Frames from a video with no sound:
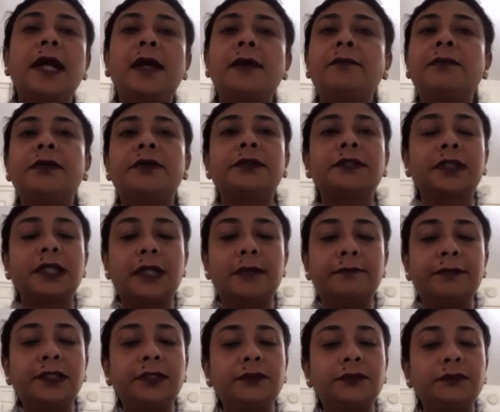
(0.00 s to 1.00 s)
I am not
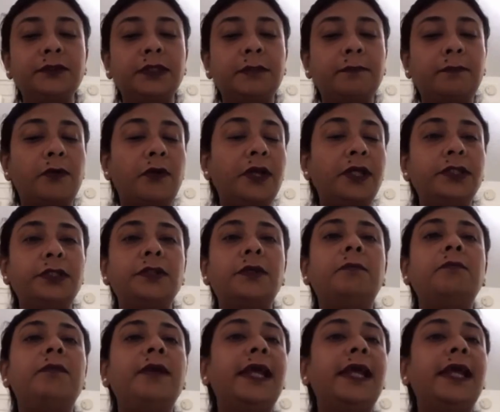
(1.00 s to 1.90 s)
coming to the point of